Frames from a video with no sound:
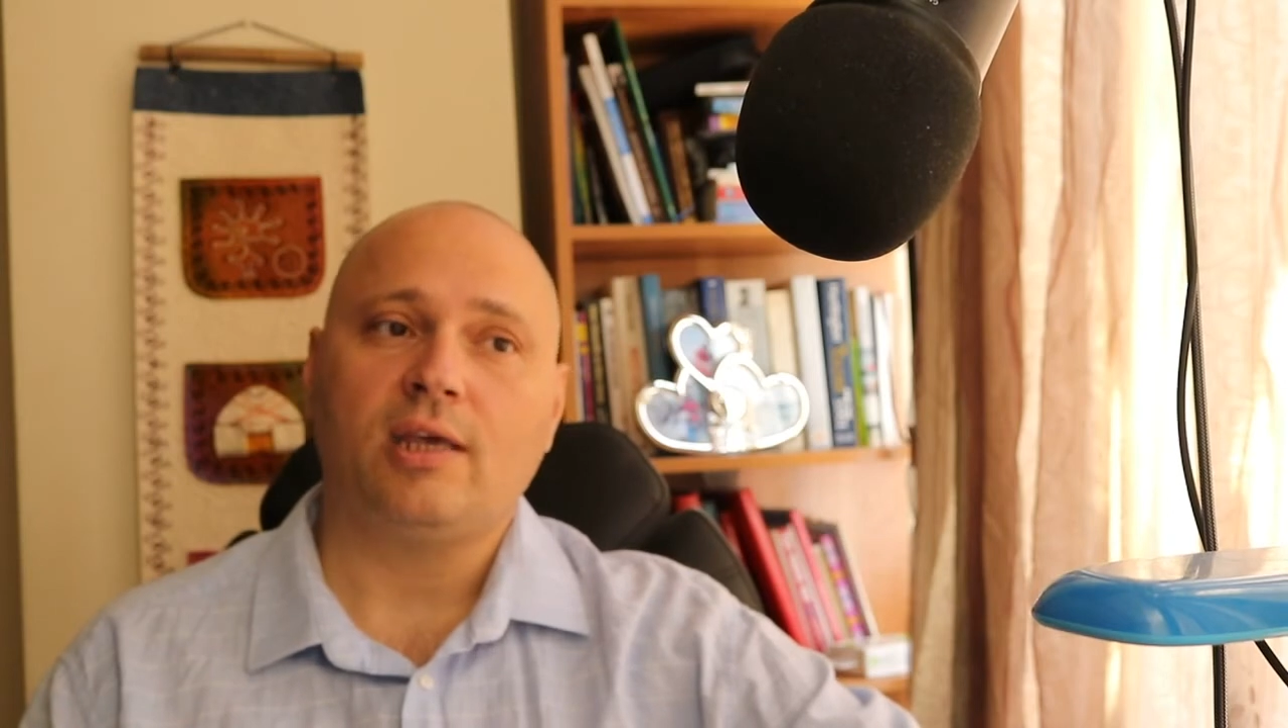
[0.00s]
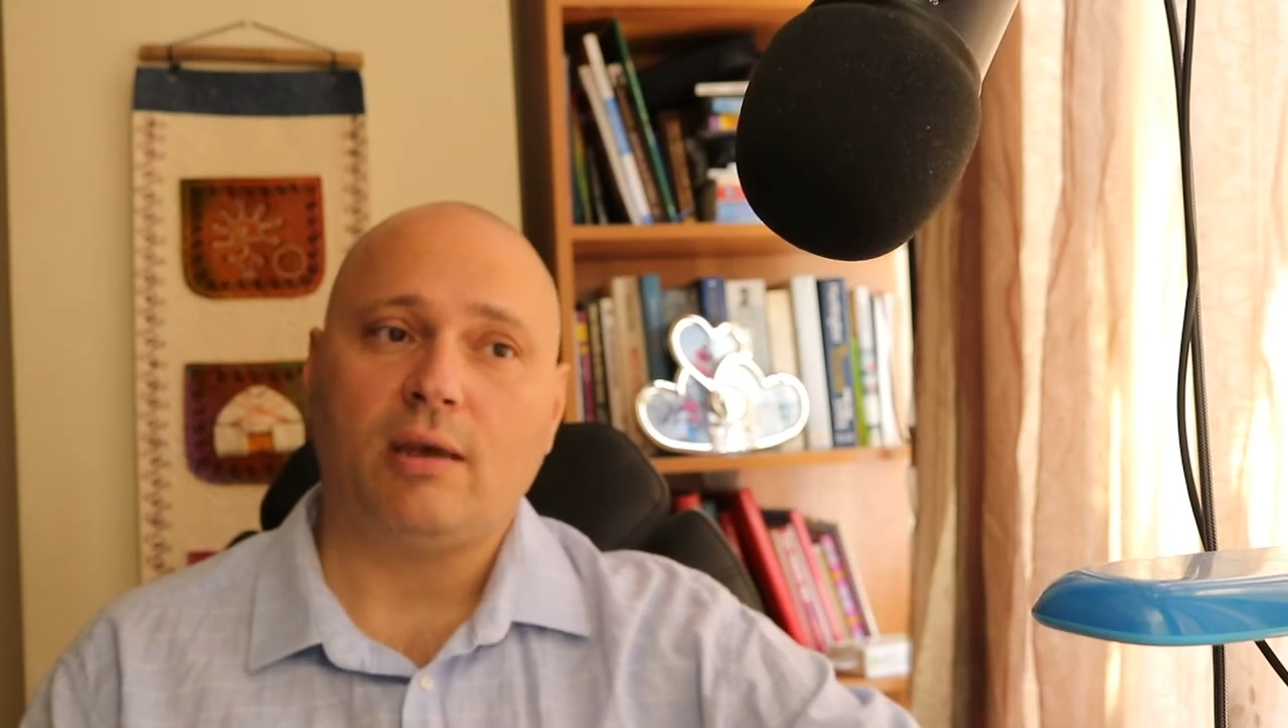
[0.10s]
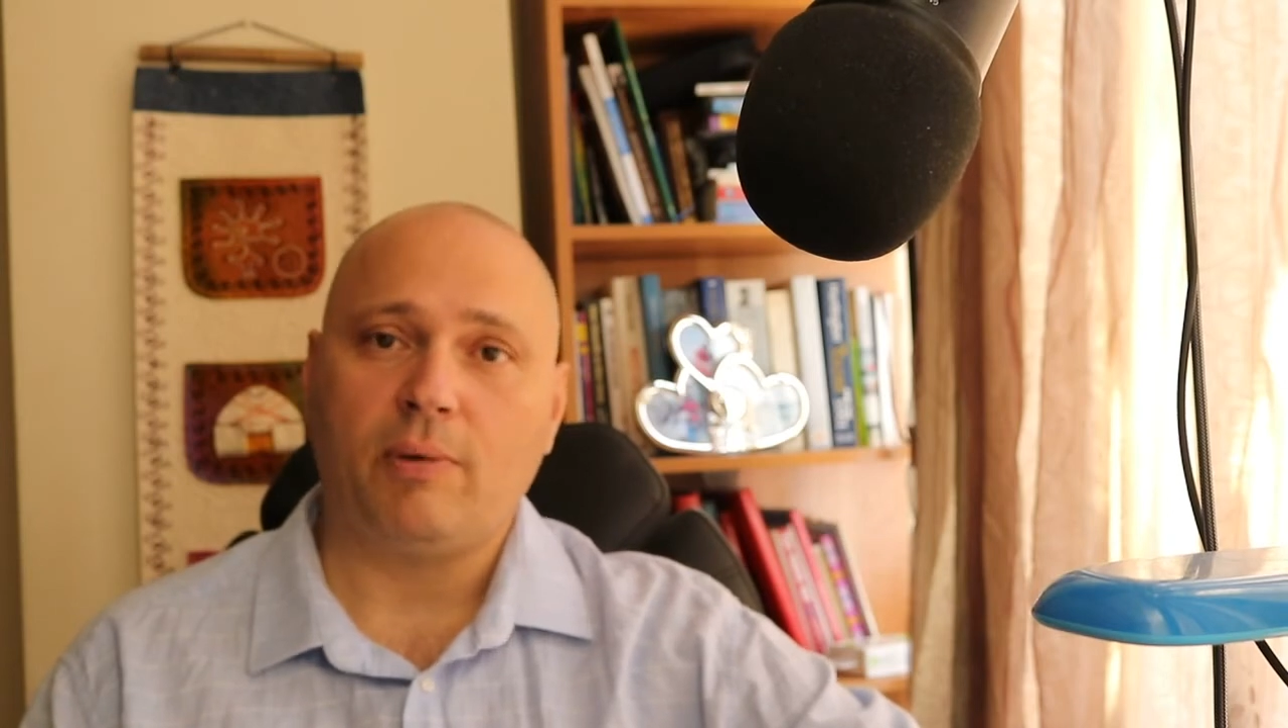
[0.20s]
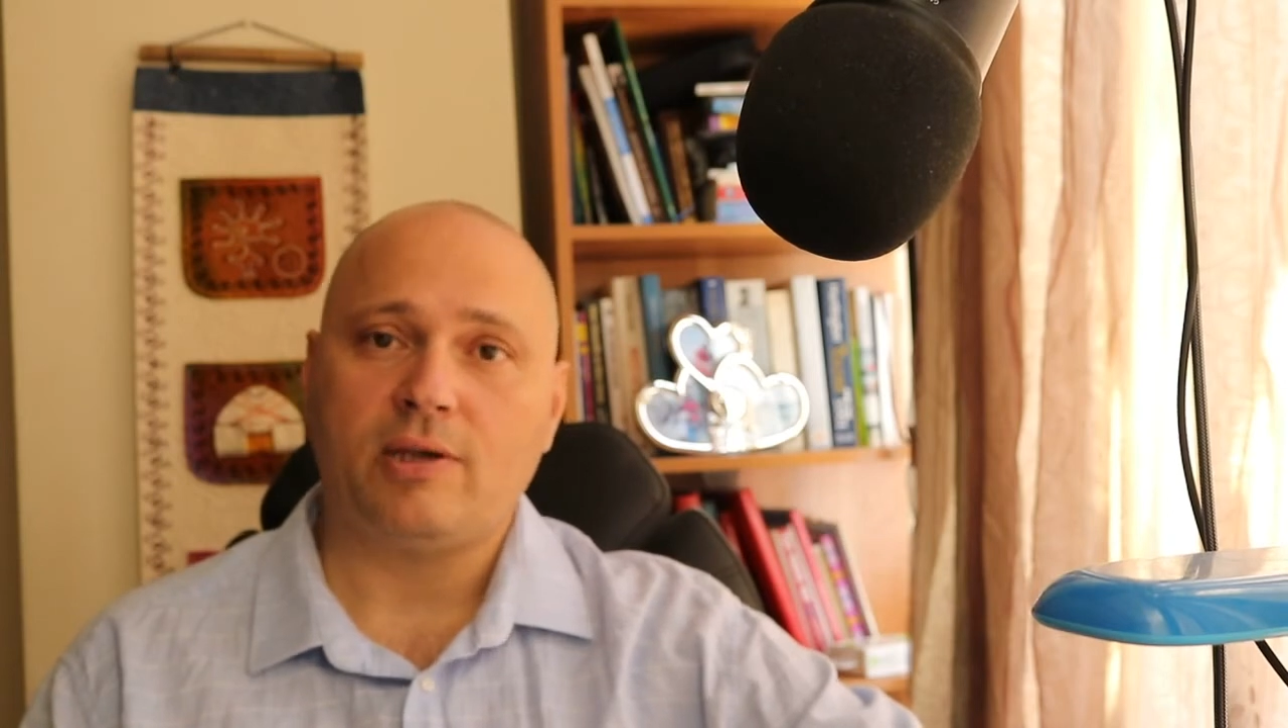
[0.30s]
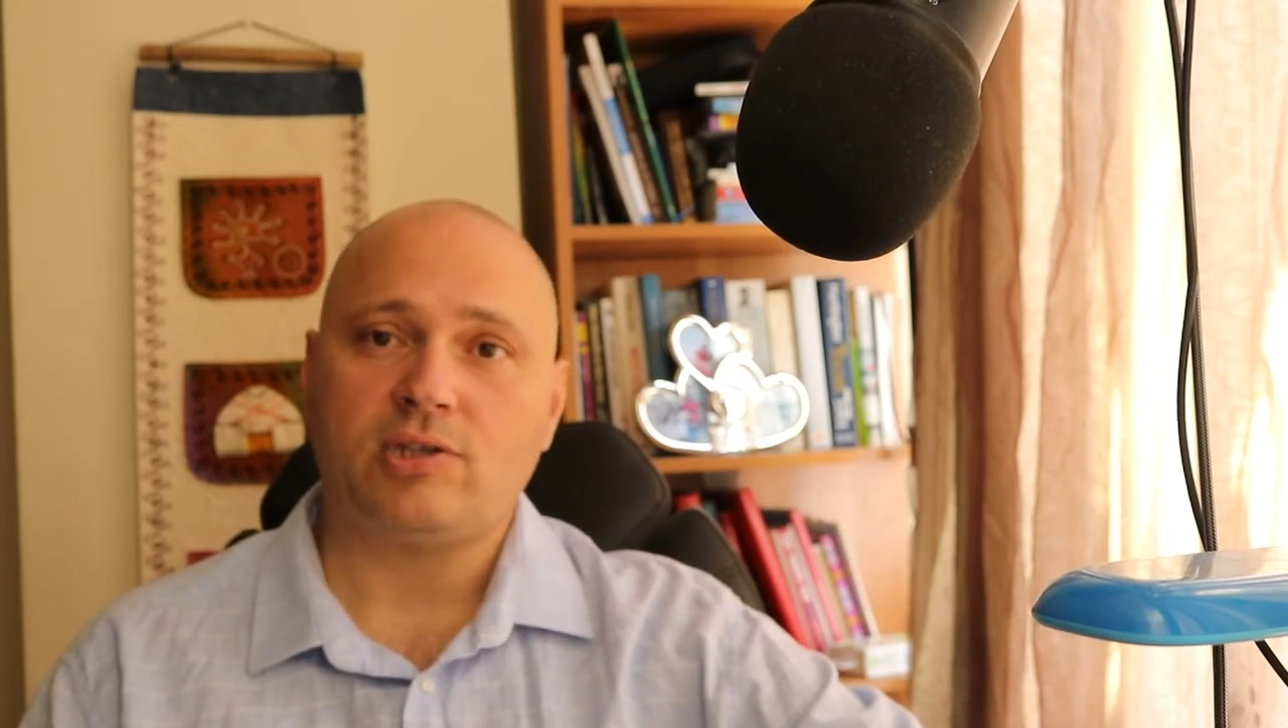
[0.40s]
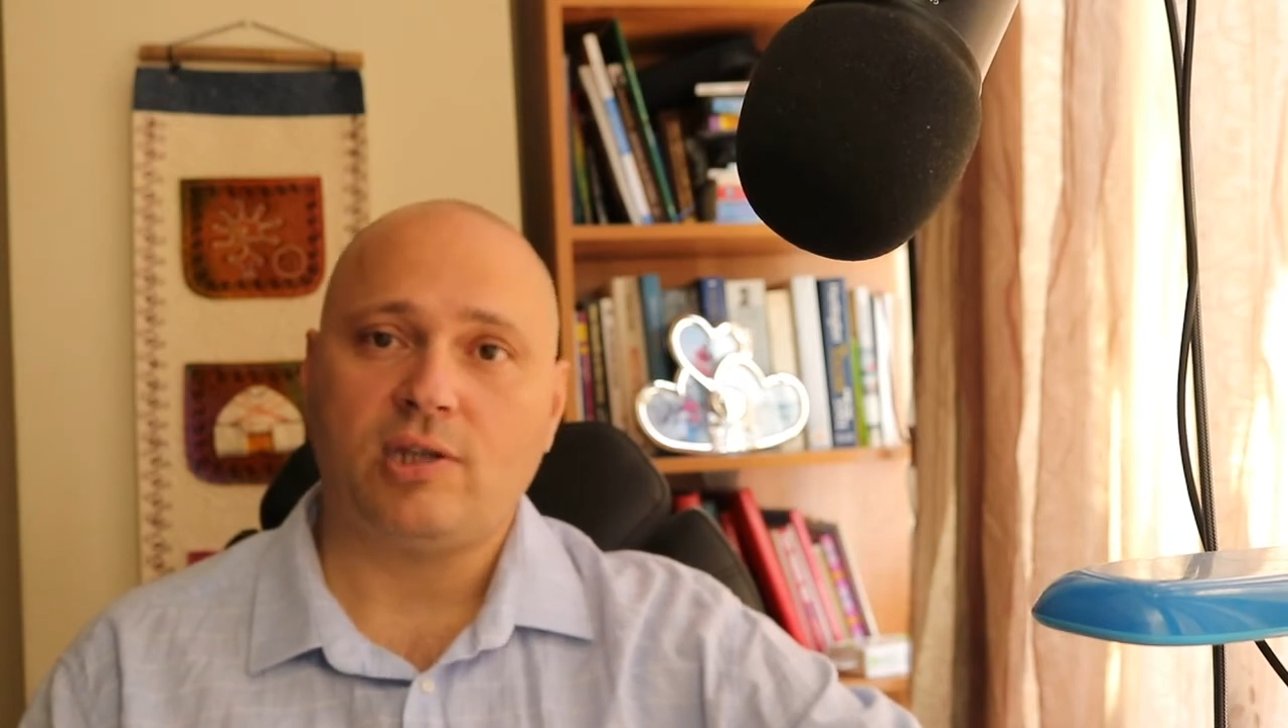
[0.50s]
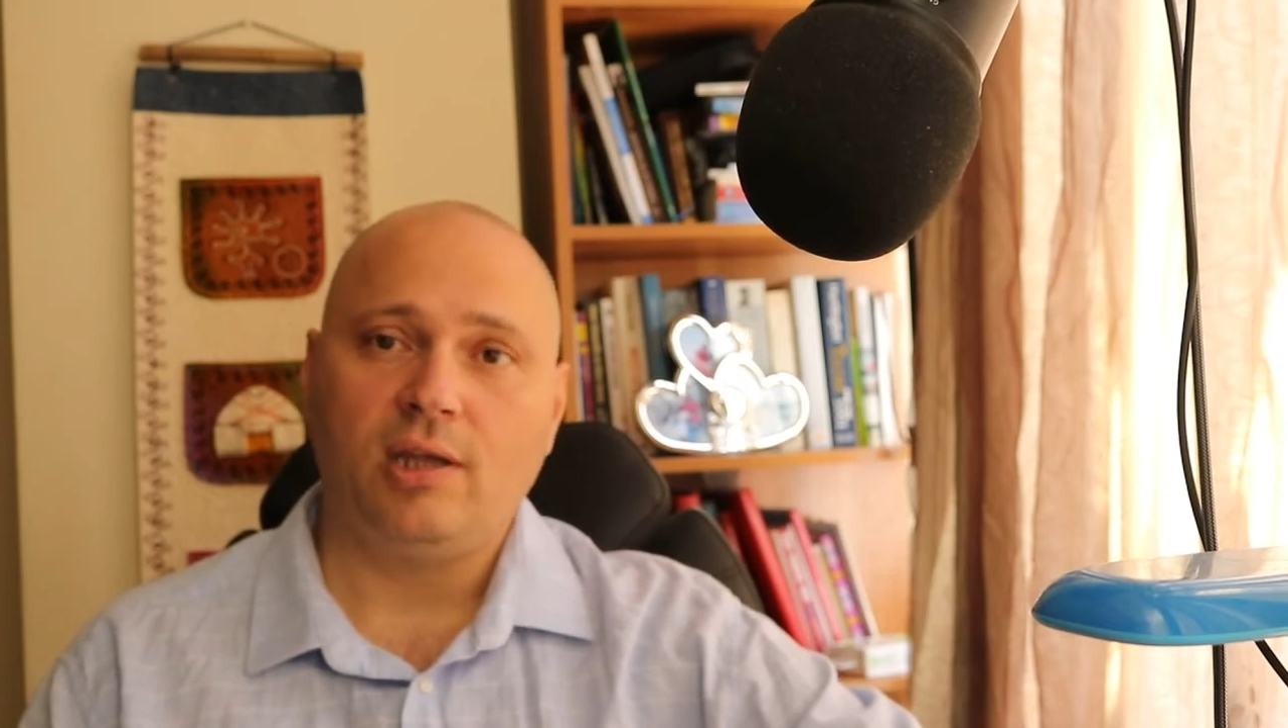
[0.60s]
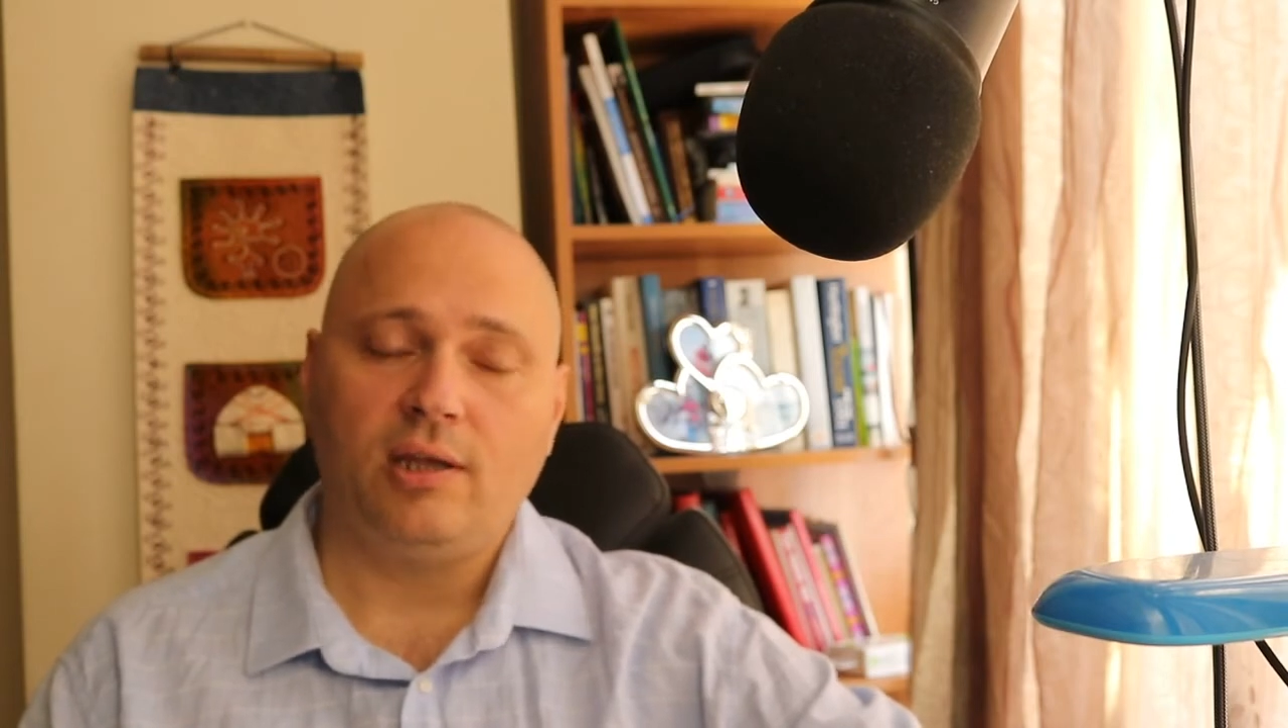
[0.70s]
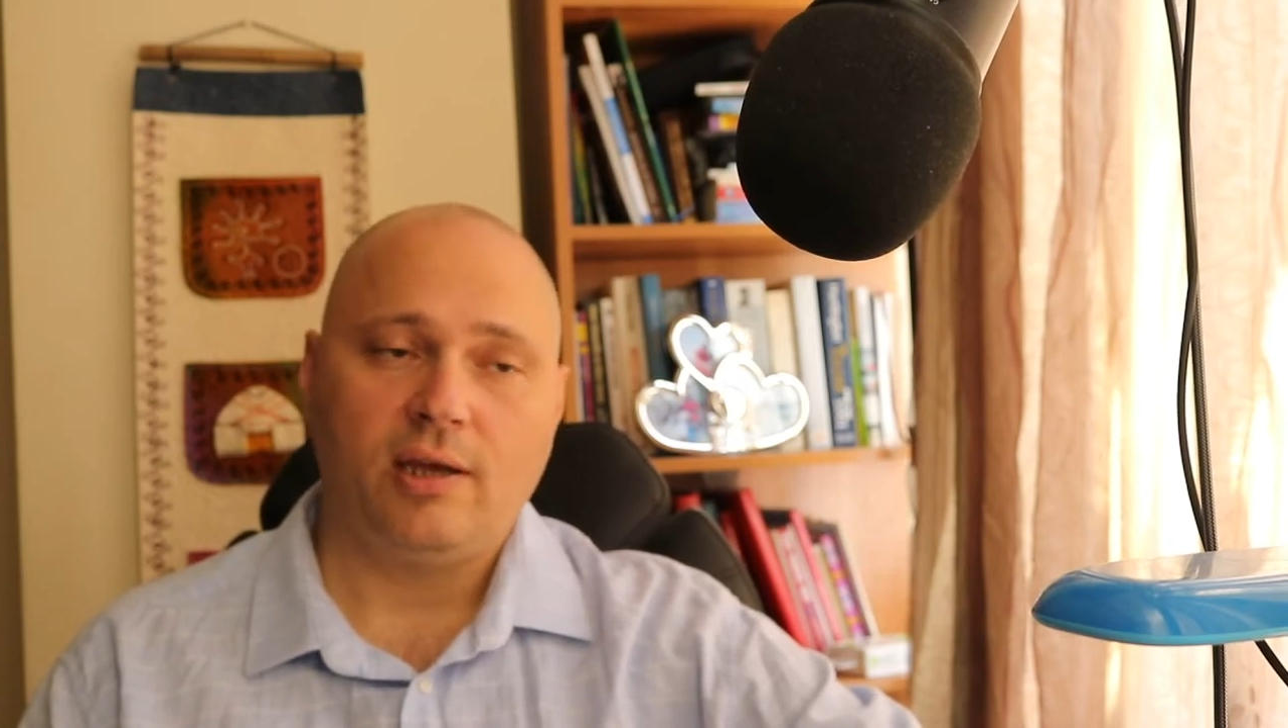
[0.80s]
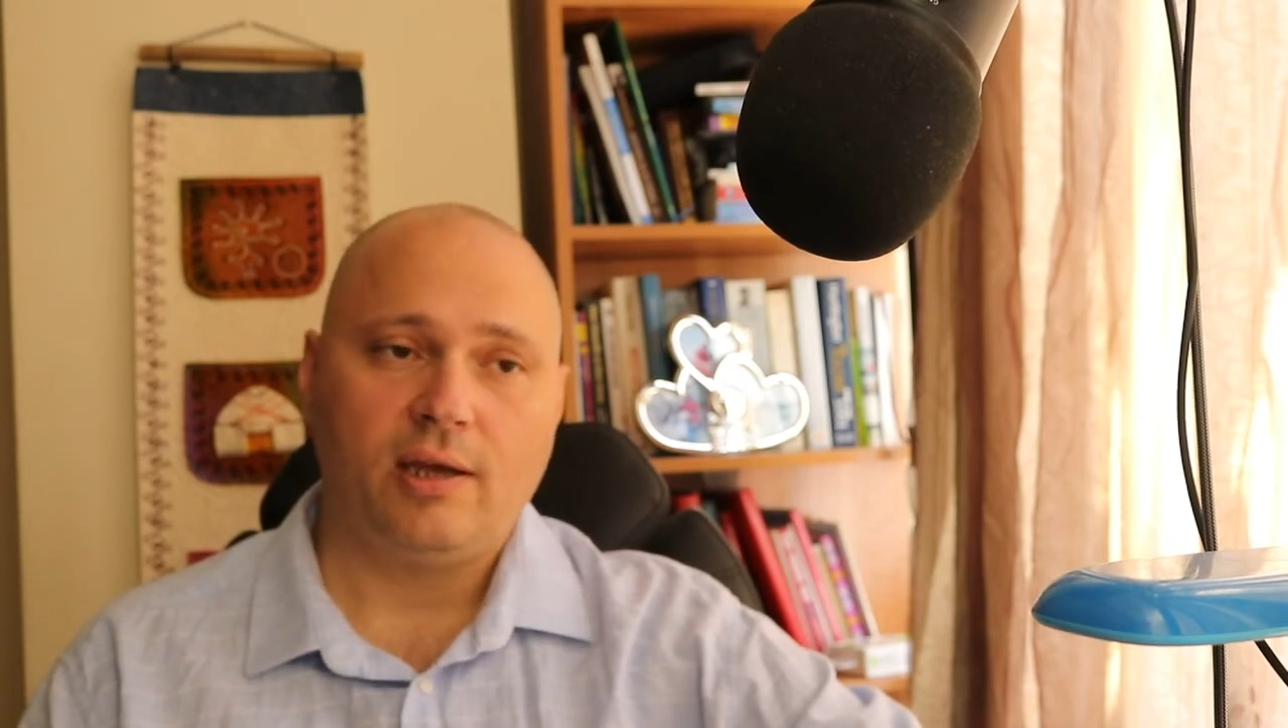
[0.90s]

capacity